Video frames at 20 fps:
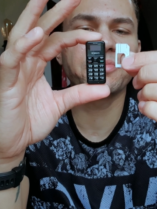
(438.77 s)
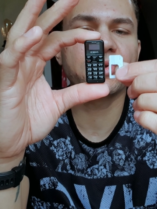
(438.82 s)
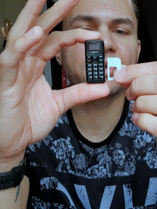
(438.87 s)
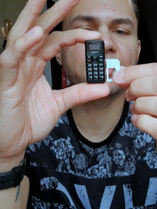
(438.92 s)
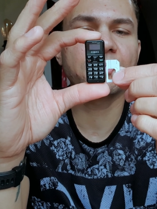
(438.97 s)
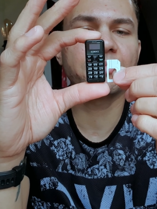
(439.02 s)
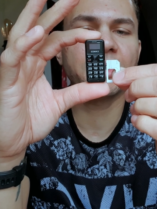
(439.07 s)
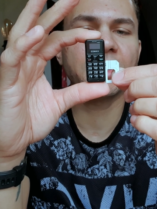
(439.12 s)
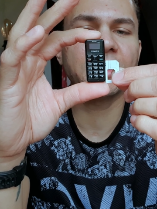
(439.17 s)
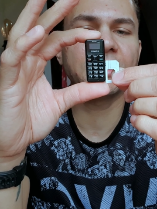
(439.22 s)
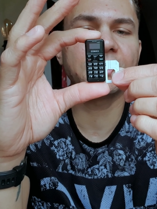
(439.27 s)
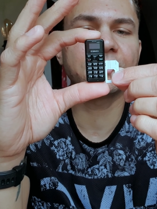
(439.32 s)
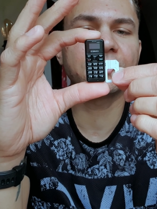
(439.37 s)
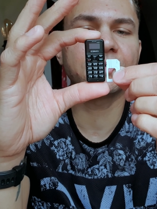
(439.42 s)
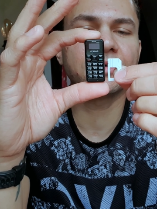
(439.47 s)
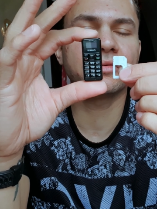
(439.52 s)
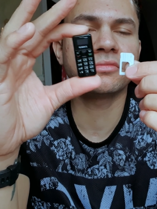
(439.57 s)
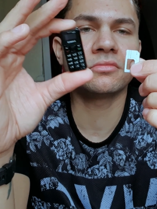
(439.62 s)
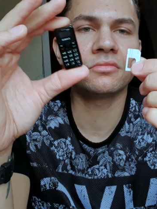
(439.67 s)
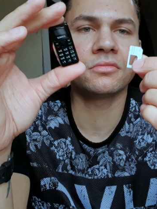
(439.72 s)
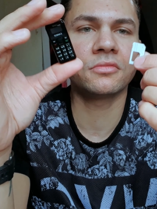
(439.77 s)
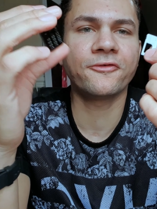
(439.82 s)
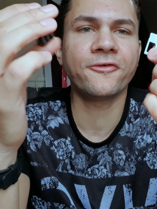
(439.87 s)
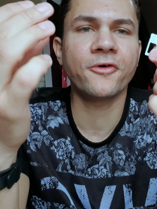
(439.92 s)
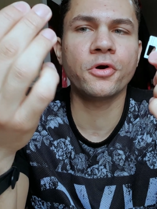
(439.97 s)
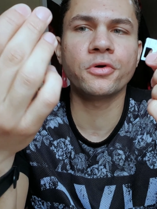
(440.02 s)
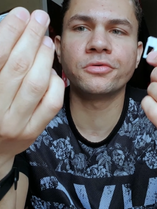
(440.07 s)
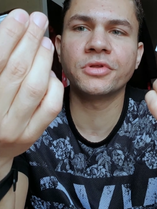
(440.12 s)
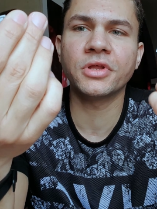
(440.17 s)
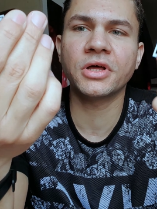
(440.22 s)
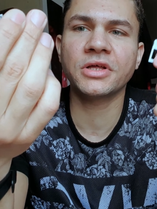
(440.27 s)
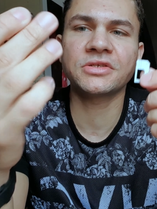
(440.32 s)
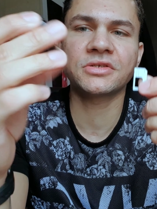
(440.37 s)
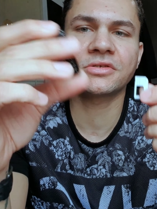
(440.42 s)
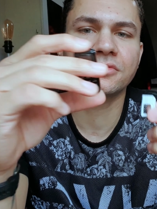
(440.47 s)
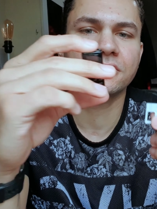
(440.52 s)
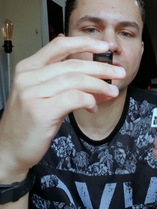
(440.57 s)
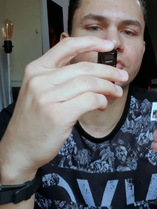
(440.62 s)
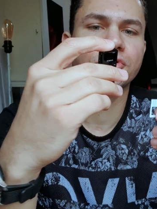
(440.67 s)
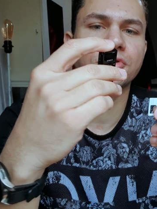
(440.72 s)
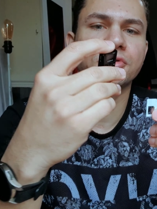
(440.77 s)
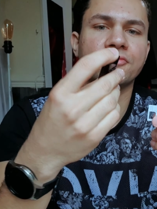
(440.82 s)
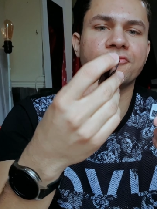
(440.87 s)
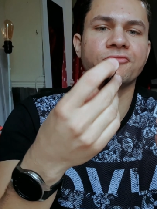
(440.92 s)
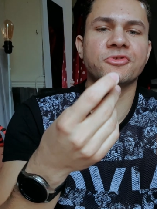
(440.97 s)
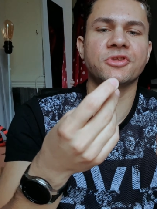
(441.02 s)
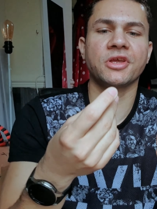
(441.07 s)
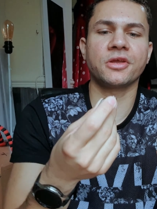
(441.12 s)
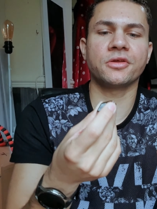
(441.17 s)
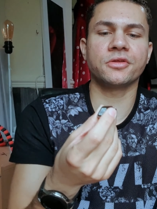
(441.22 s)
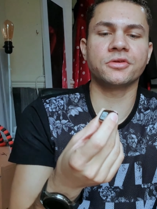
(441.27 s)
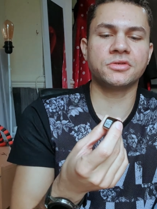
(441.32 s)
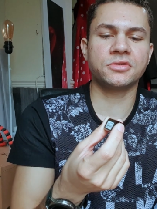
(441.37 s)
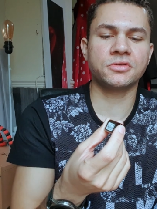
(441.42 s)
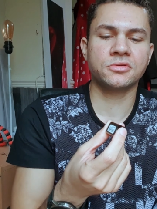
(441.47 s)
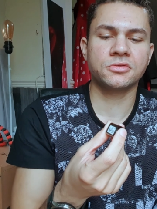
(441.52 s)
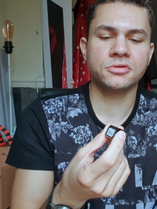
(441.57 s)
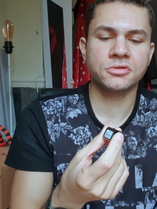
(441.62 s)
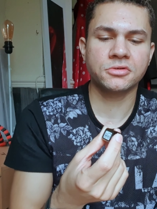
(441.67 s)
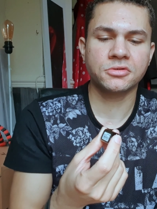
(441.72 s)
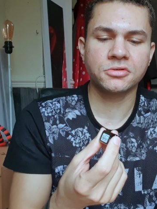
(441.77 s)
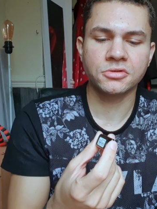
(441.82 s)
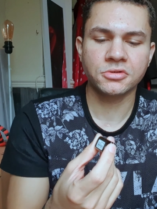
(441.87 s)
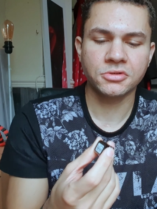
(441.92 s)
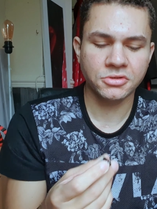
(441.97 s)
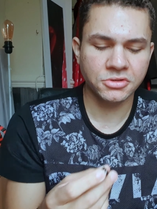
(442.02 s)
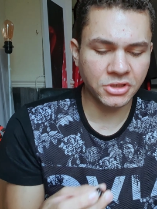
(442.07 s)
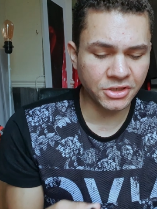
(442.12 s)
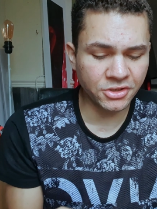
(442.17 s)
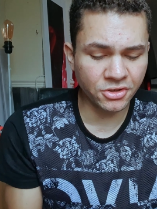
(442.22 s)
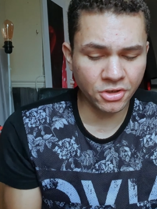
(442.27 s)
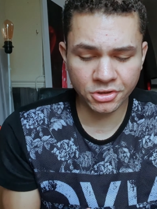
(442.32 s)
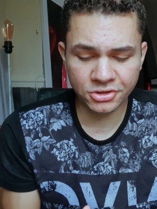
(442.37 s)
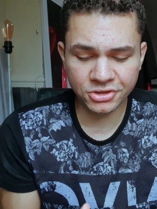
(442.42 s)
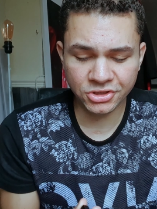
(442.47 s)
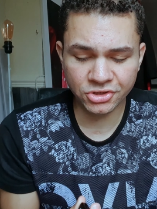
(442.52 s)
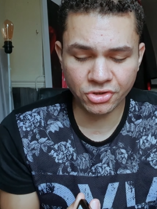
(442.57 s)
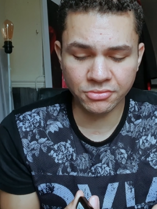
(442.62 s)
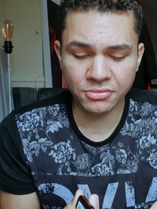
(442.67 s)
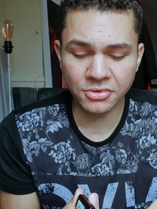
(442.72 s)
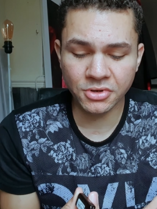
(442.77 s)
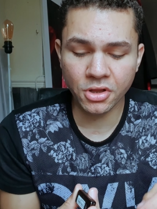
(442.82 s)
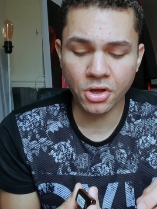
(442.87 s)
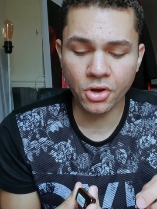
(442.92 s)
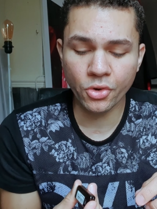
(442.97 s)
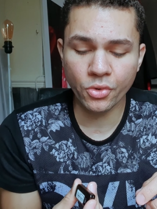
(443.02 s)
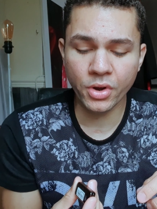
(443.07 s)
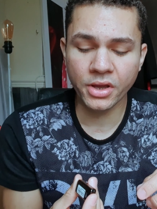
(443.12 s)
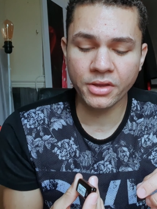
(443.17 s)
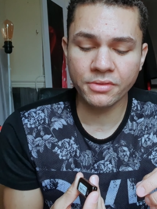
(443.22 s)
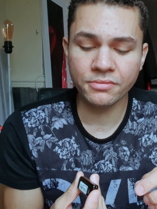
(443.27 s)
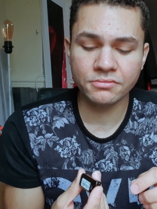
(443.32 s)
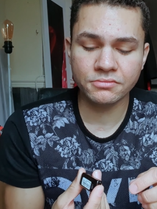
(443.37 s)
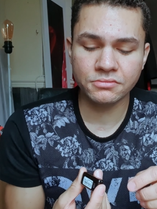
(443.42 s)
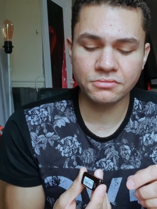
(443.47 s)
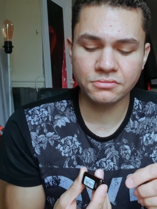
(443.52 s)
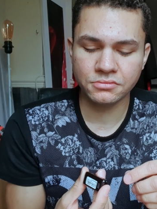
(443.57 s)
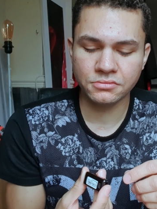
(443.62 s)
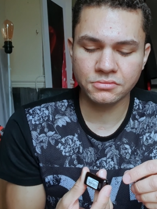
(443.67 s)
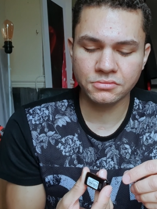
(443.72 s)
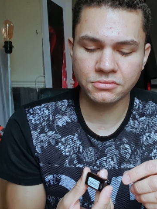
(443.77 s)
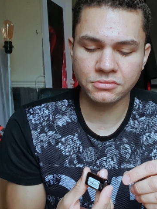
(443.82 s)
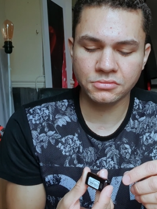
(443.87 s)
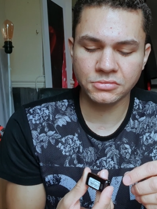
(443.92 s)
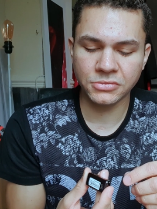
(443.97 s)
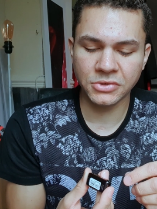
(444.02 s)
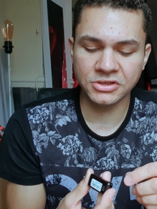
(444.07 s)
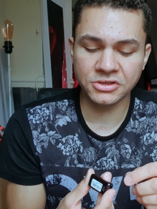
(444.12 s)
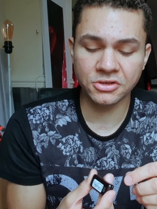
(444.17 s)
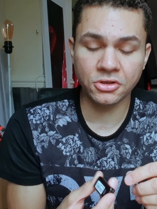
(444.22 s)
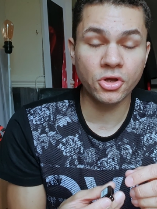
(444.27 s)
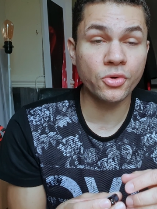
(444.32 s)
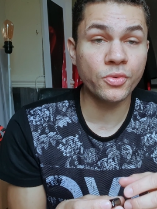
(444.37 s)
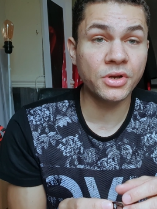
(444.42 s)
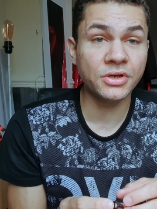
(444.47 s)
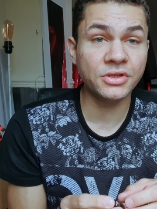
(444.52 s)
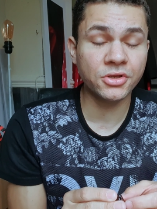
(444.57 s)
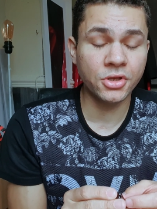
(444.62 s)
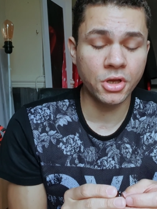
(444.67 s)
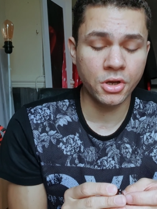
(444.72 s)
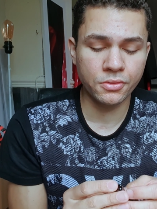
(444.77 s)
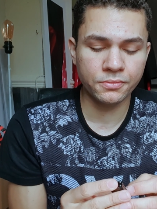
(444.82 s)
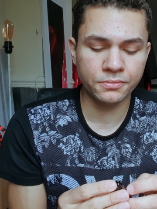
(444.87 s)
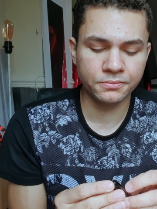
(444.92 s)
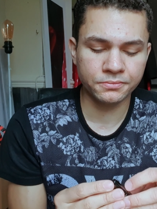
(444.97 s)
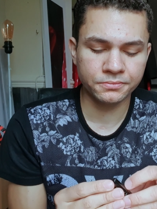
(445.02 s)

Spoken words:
compared to phone, that's just ridiculous. Technology's coming a long way. It has a long way to go.